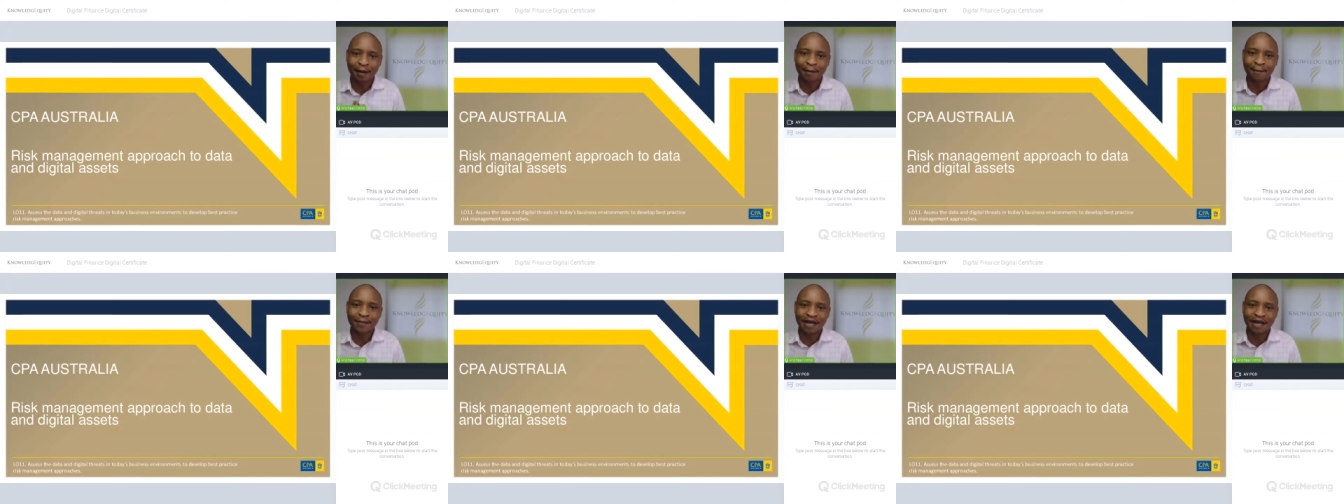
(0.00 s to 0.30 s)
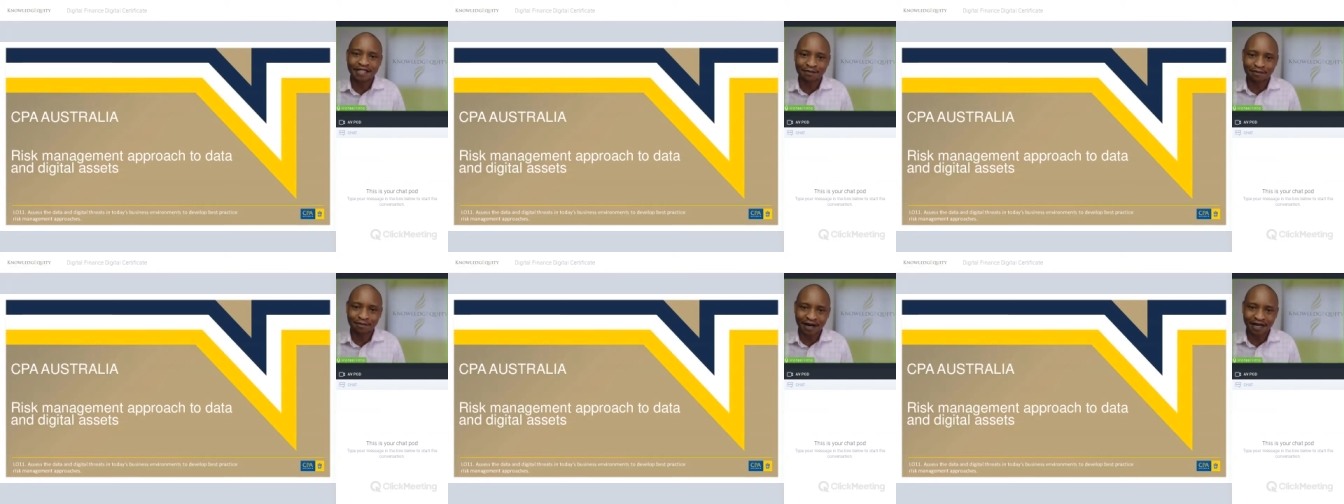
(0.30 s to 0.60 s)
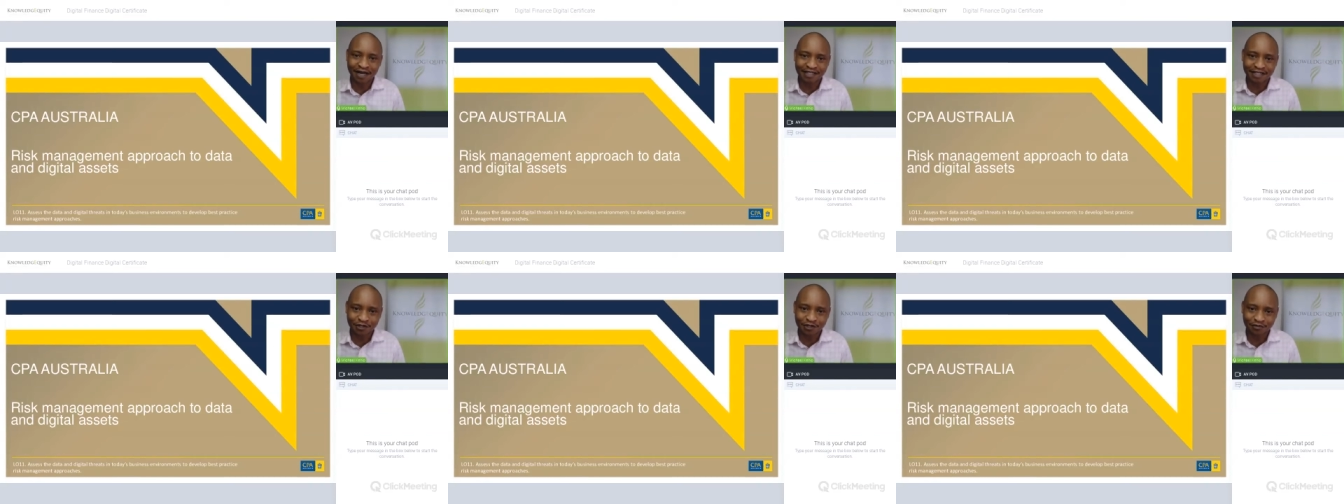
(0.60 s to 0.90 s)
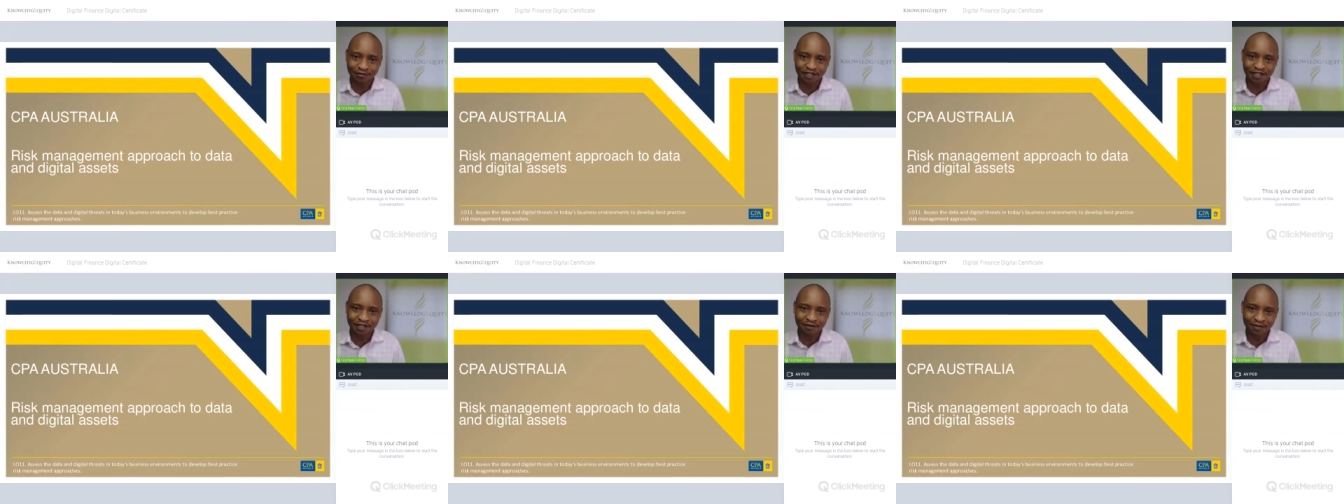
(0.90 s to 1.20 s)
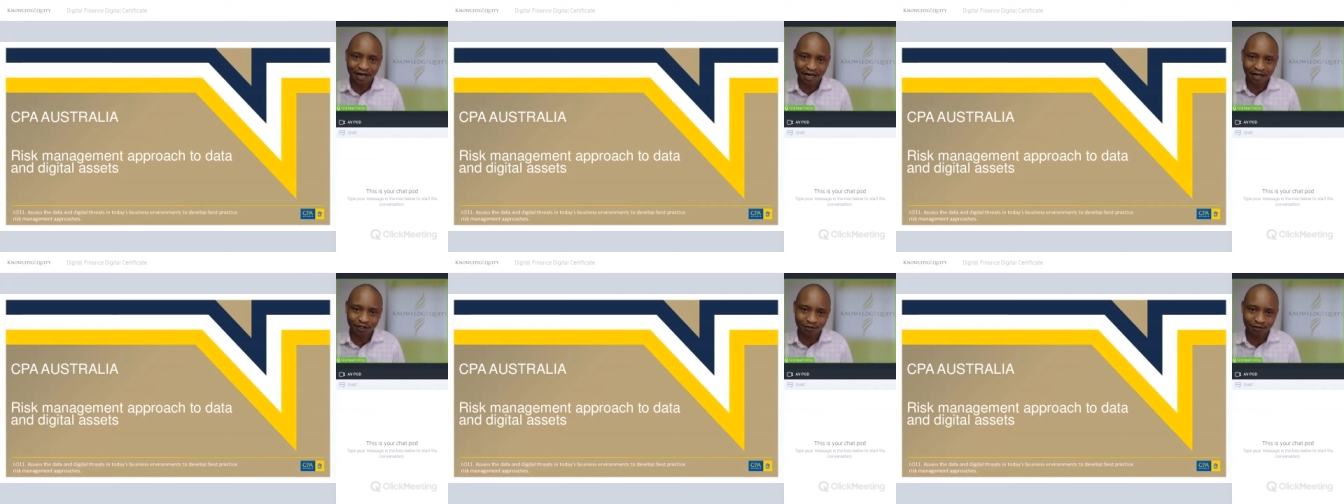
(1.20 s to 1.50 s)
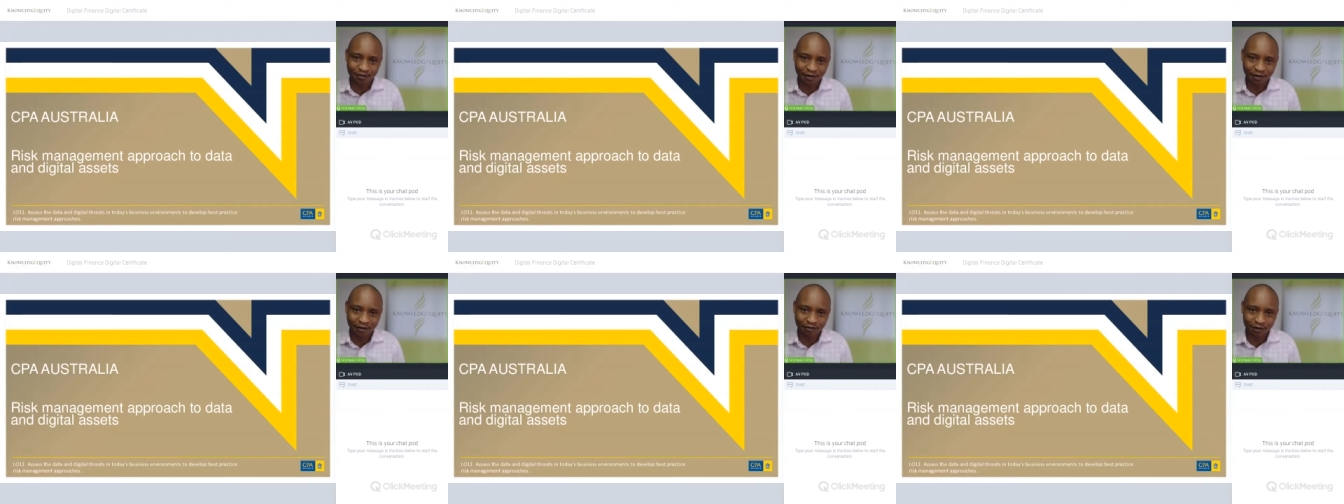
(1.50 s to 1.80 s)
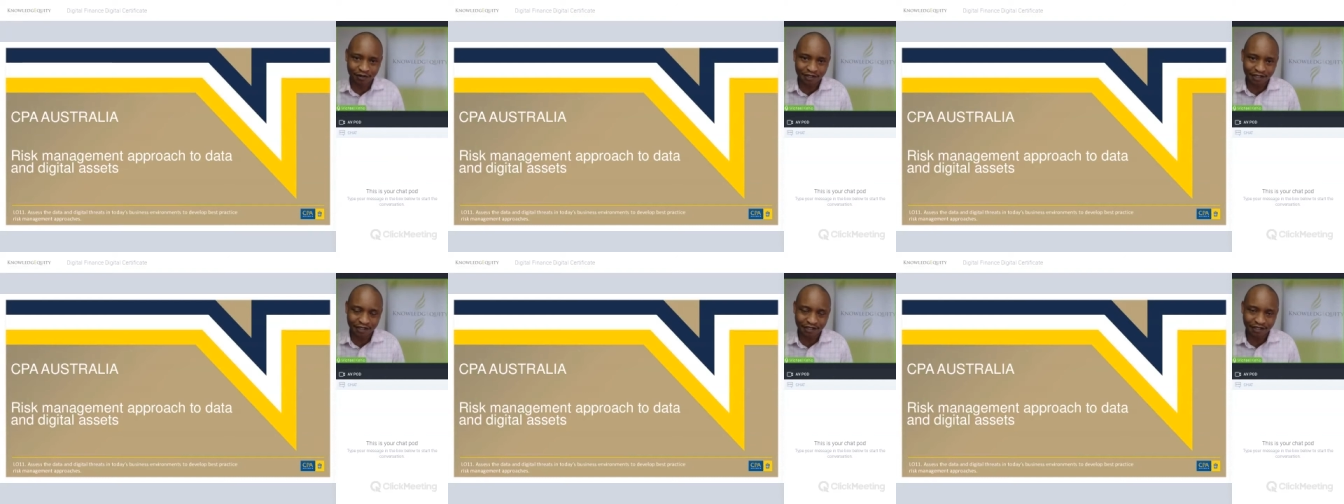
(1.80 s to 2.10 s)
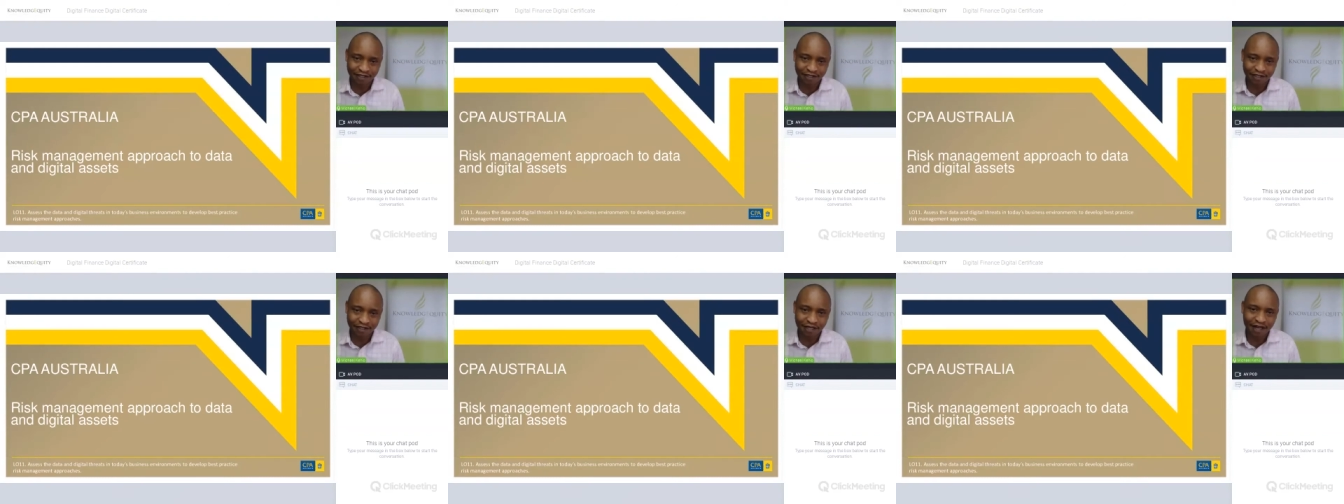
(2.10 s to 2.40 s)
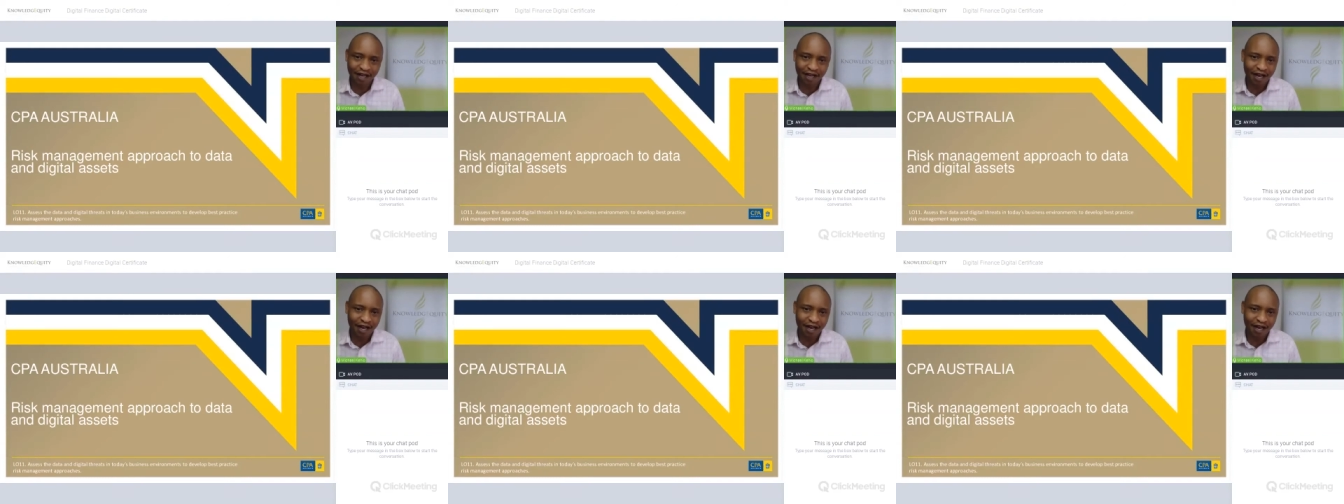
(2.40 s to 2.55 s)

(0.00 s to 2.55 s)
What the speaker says: best practice risk management processes.